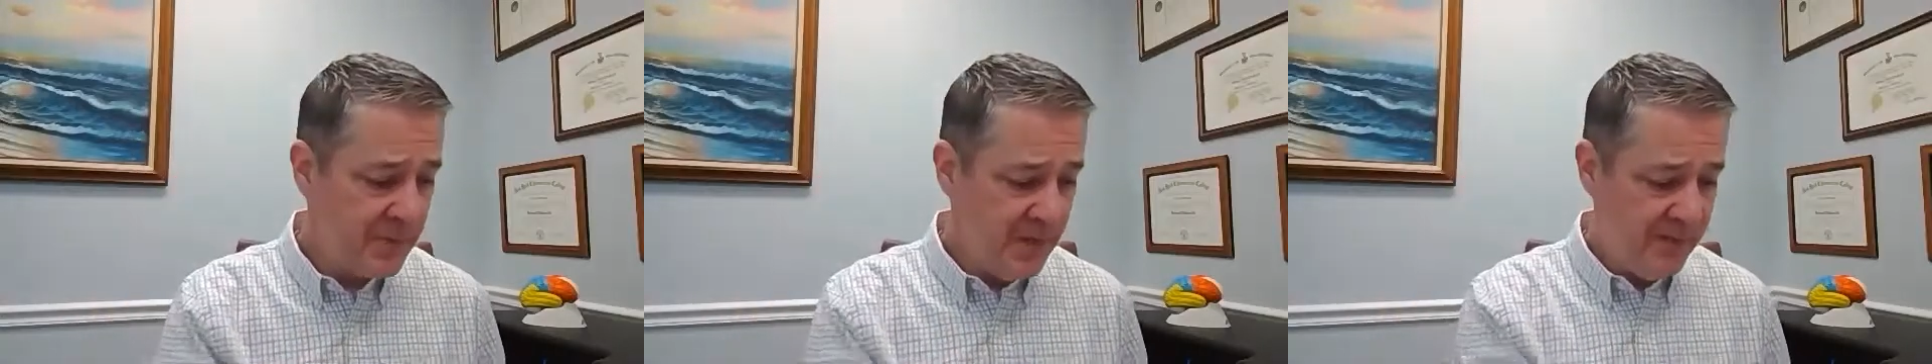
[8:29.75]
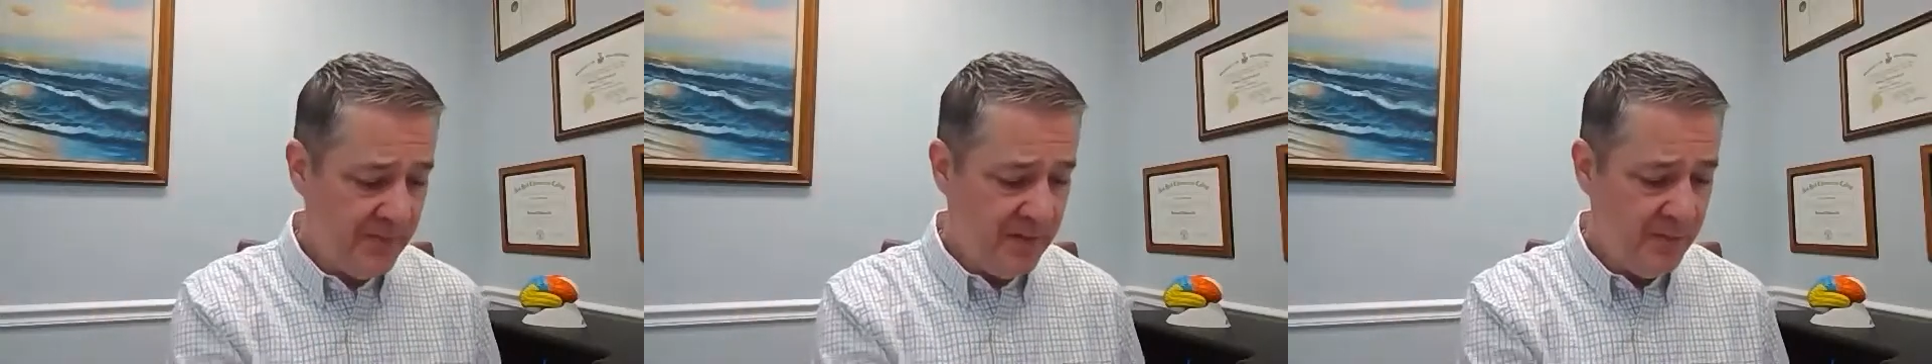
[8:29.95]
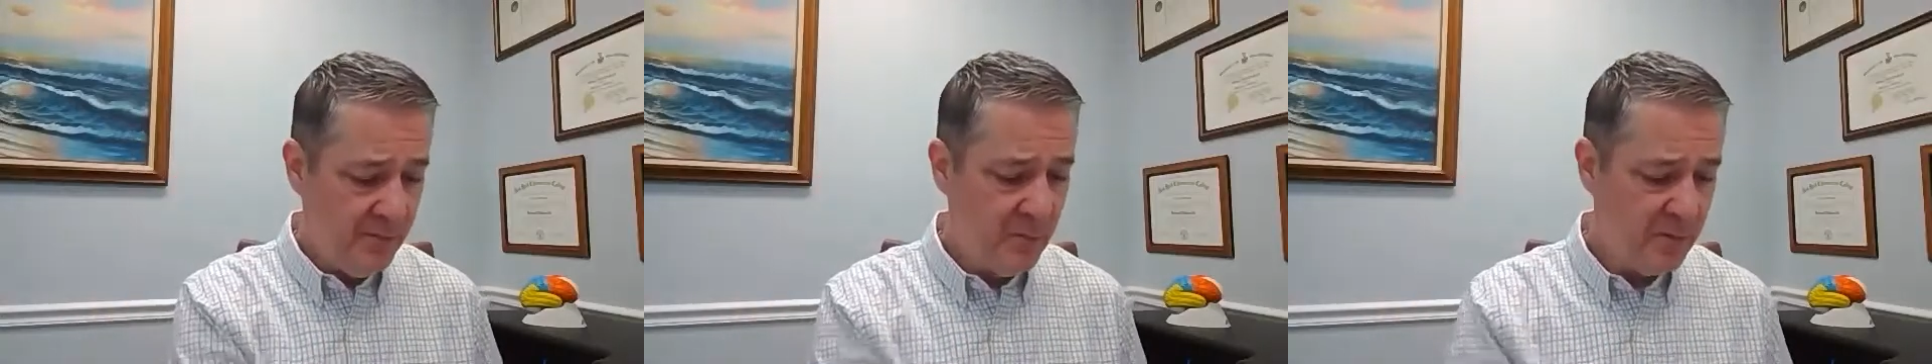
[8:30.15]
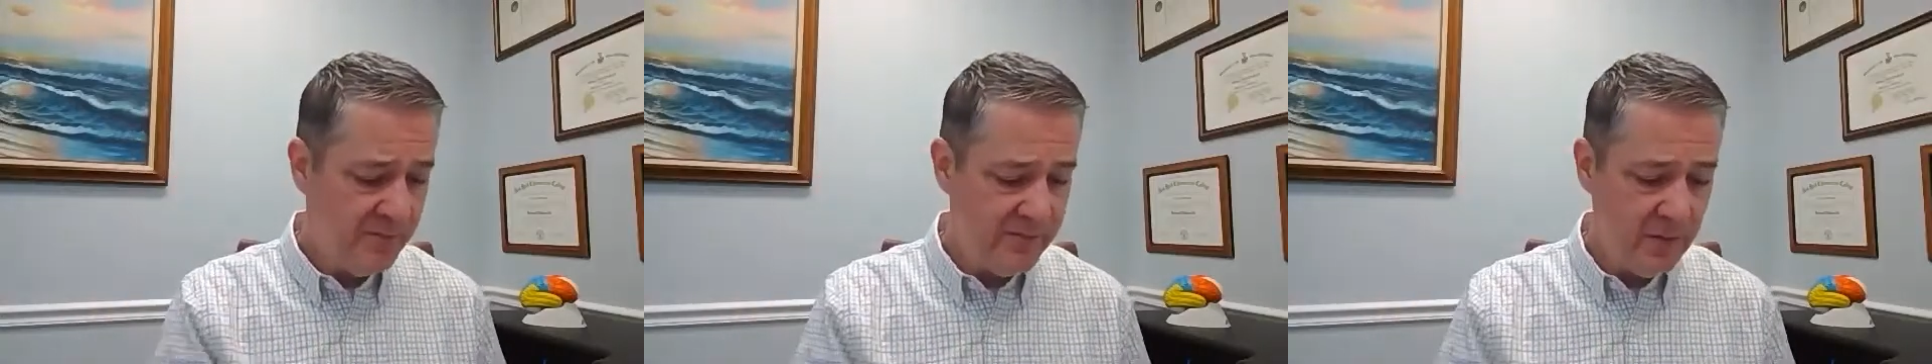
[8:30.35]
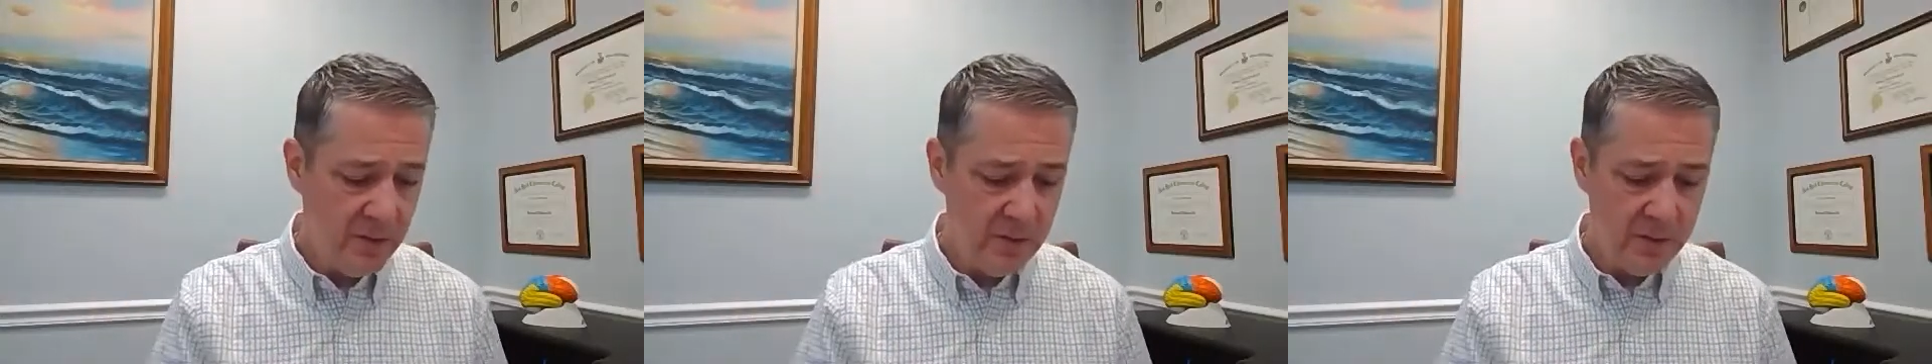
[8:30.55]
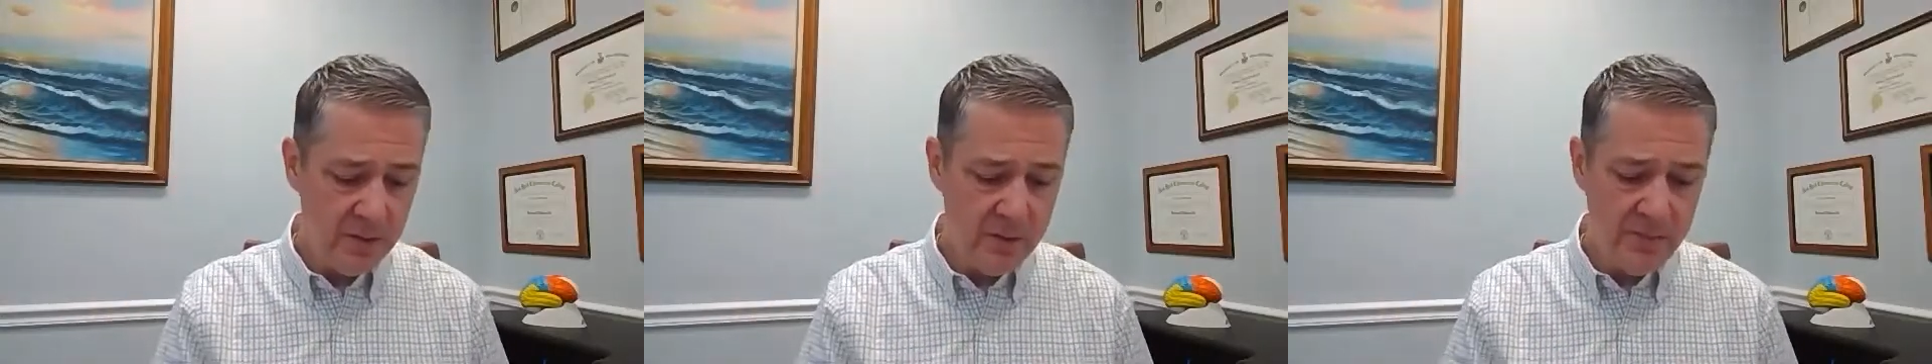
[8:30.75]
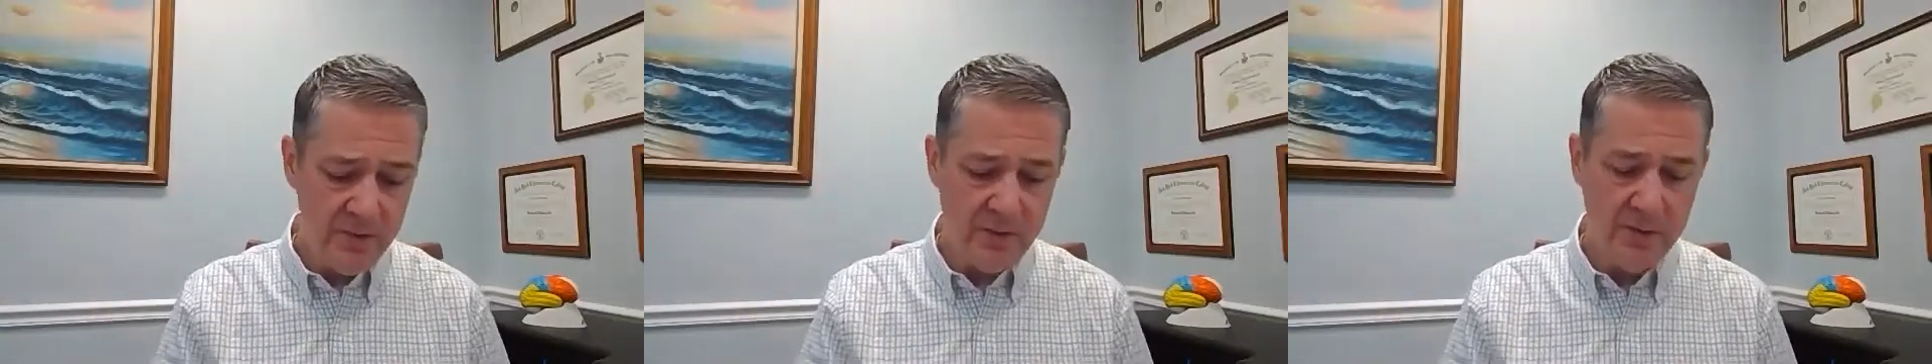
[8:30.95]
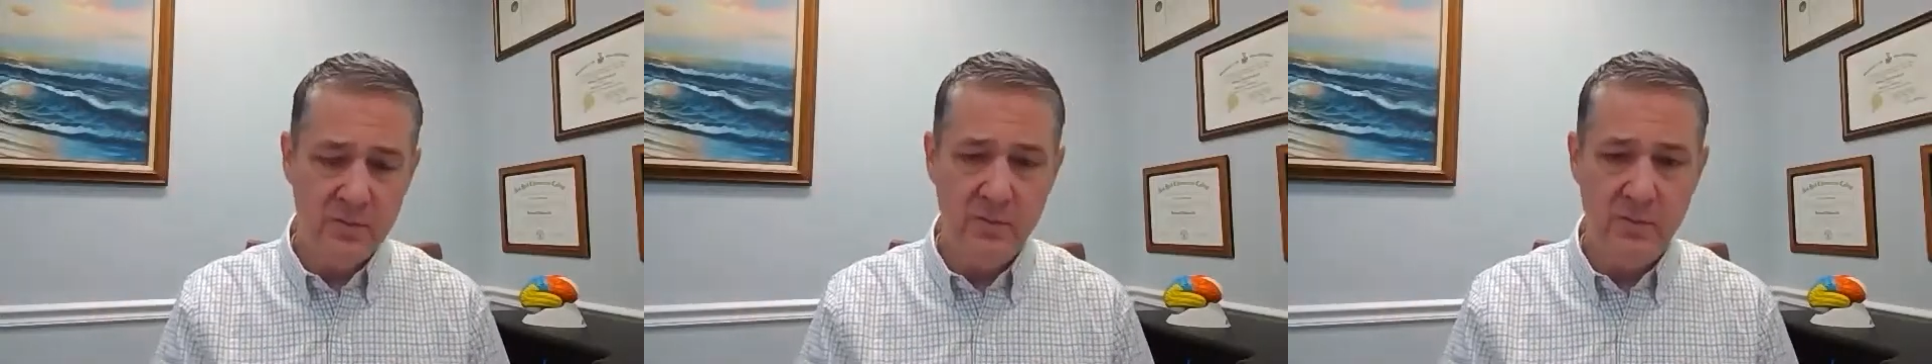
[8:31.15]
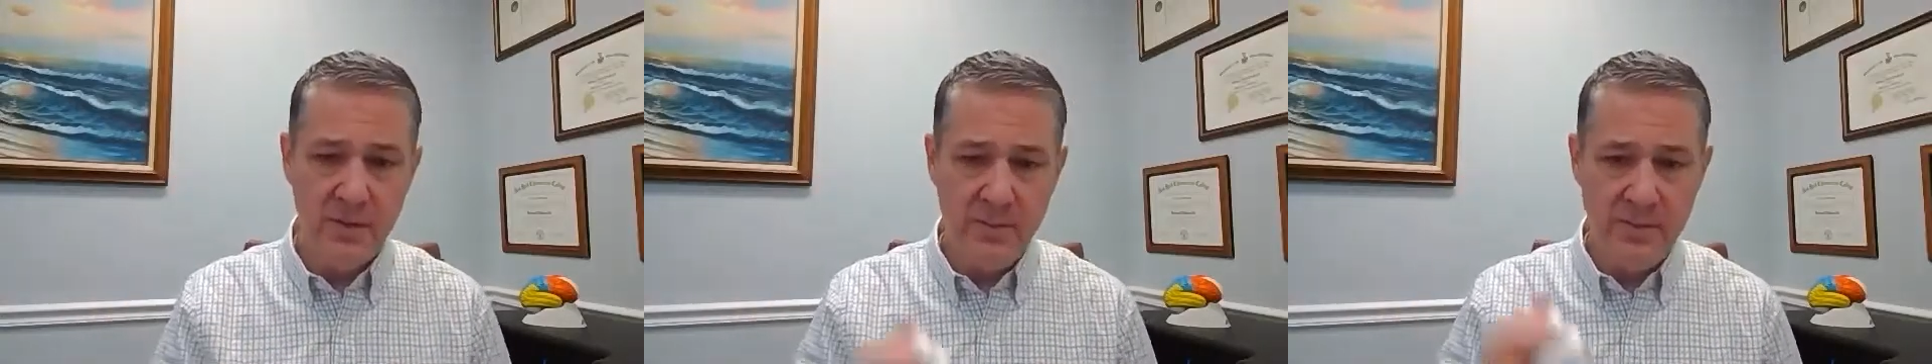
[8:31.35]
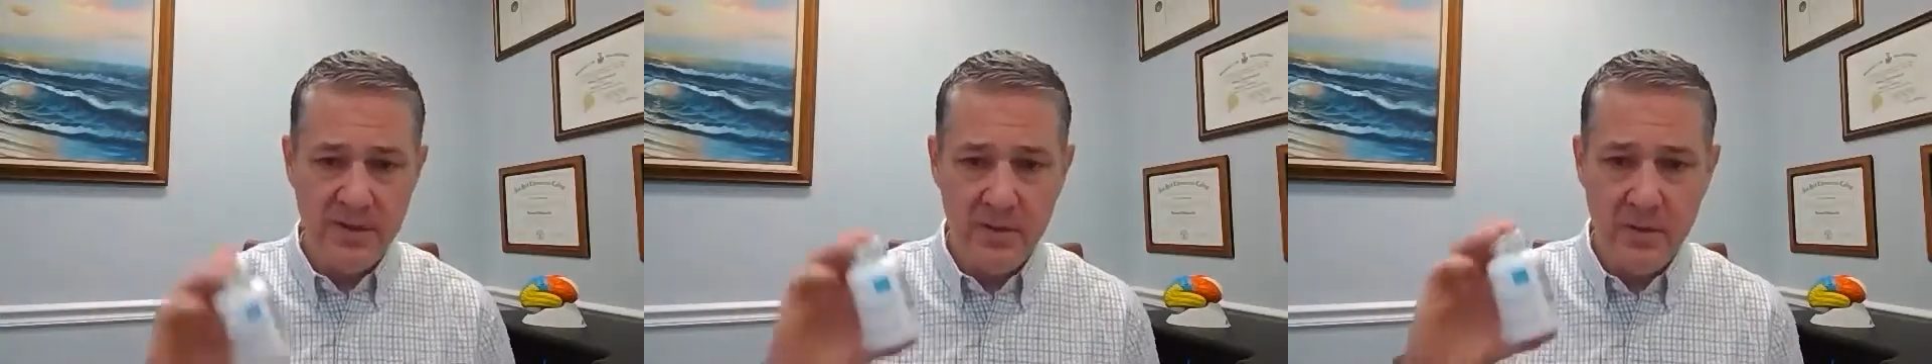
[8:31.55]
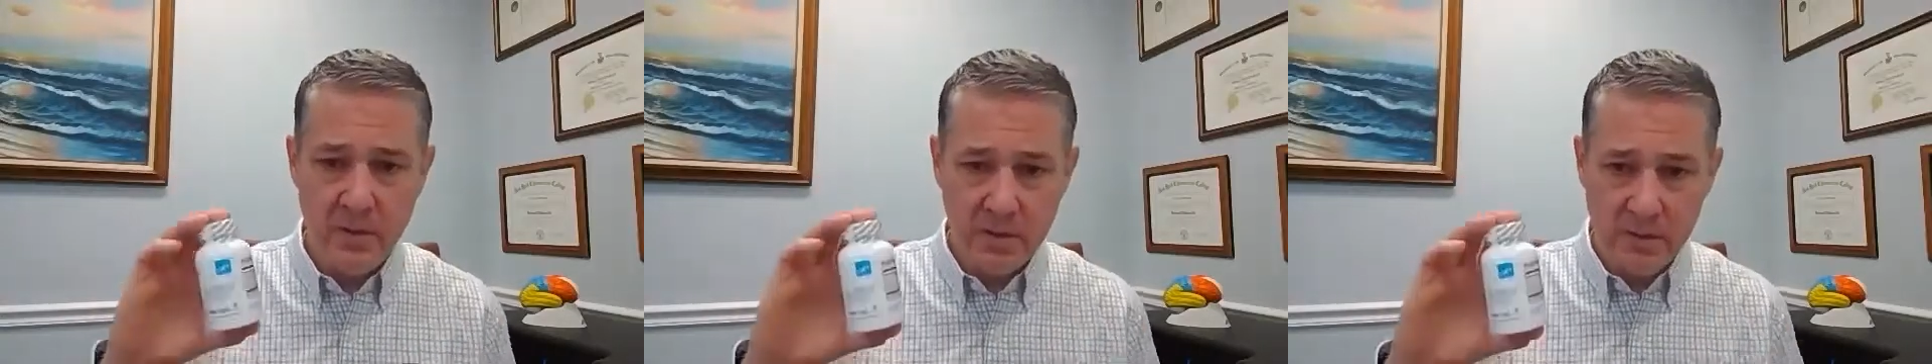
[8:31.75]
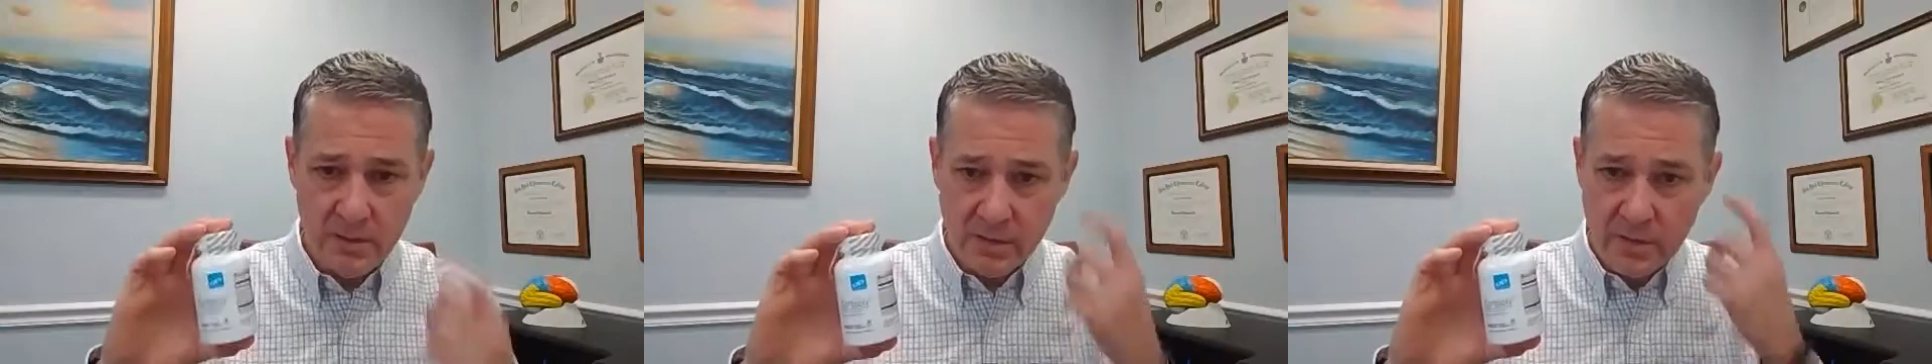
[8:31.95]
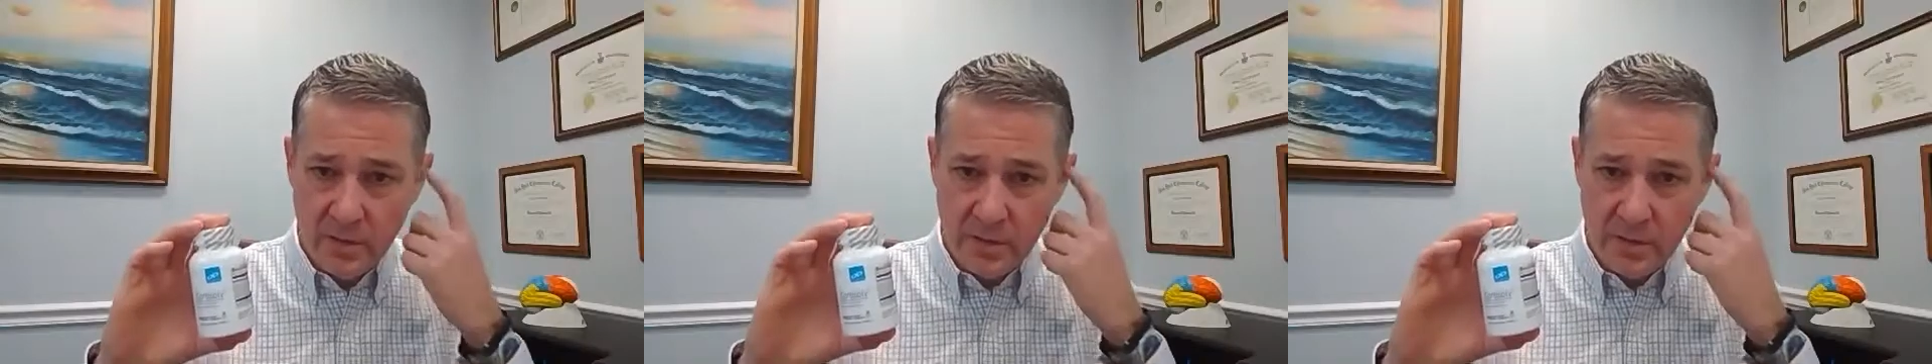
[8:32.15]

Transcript: And then more of an herbal remedy called